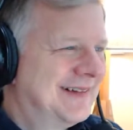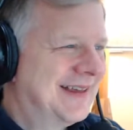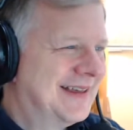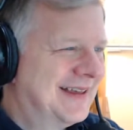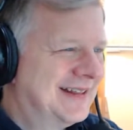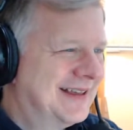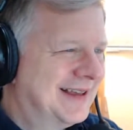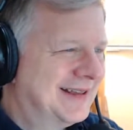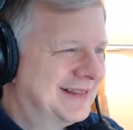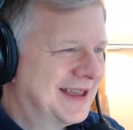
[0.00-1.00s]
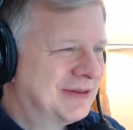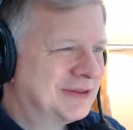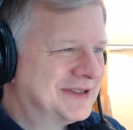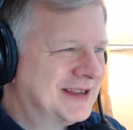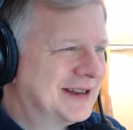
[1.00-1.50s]
And they
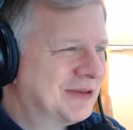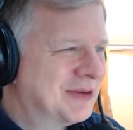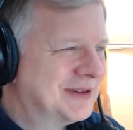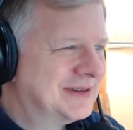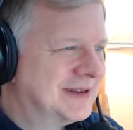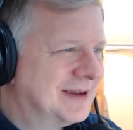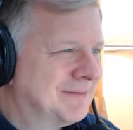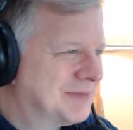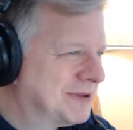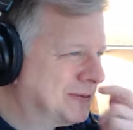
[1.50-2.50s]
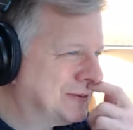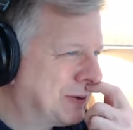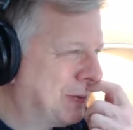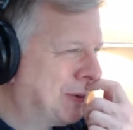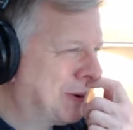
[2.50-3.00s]
said it would, this was
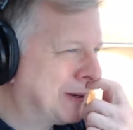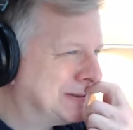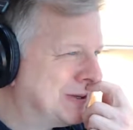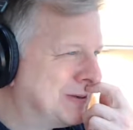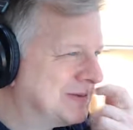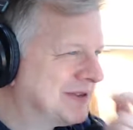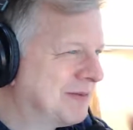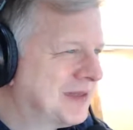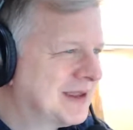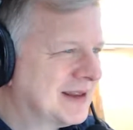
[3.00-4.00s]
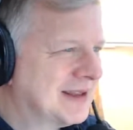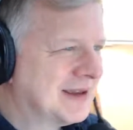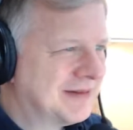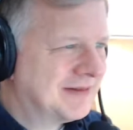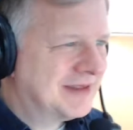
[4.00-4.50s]
according to something in
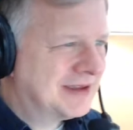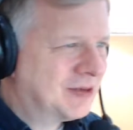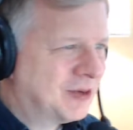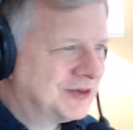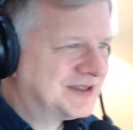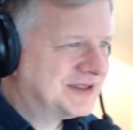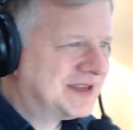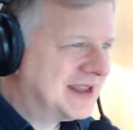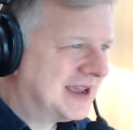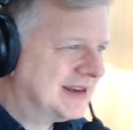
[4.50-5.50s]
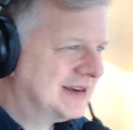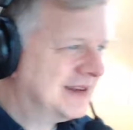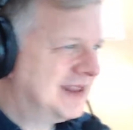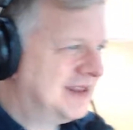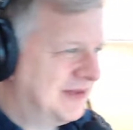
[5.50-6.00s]
a thing called
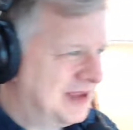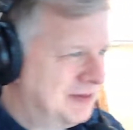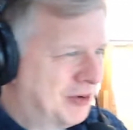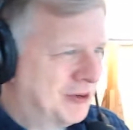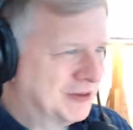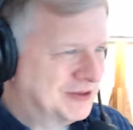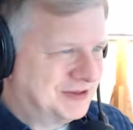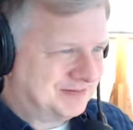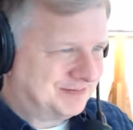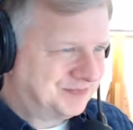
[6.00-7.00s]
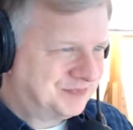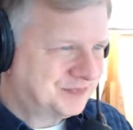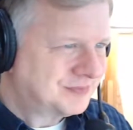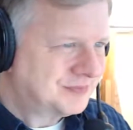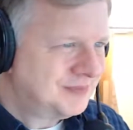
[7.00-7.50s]
CN EV Post.
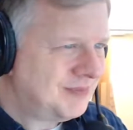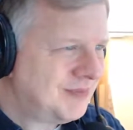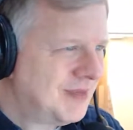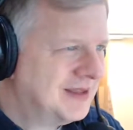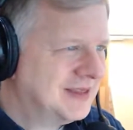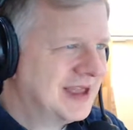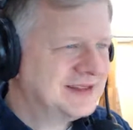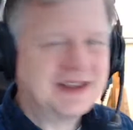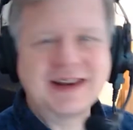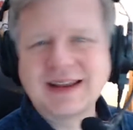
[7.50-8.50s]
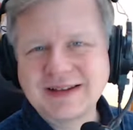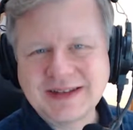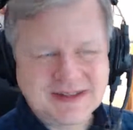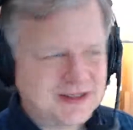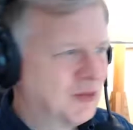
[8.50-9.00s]
They said
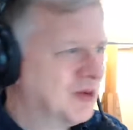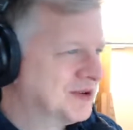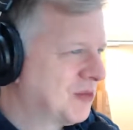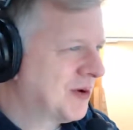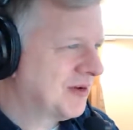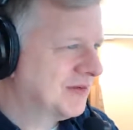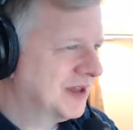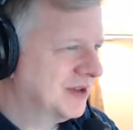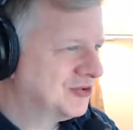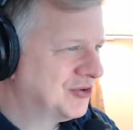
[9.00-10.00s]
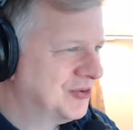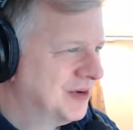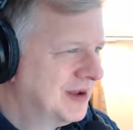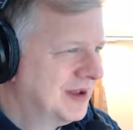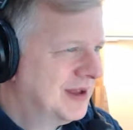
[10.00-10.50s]
Tesla was aware of the issue,
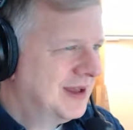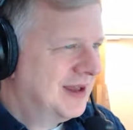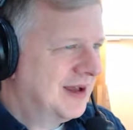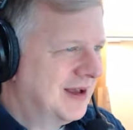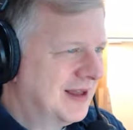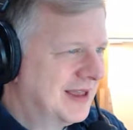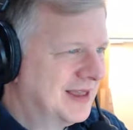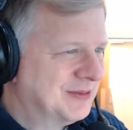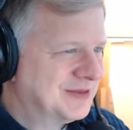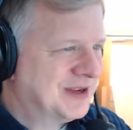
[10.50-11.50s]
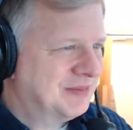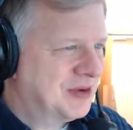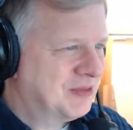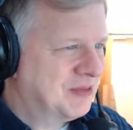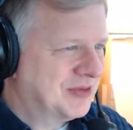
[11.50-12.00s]
and it was
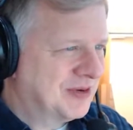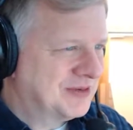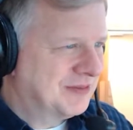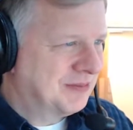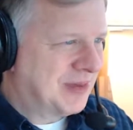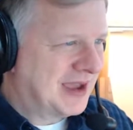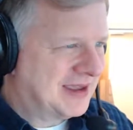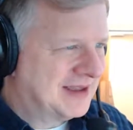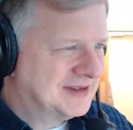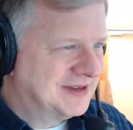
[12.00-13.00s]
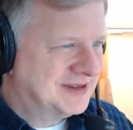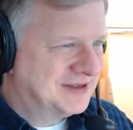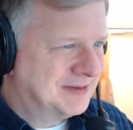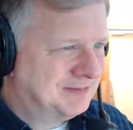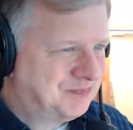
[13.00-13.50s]
something with their back-end system.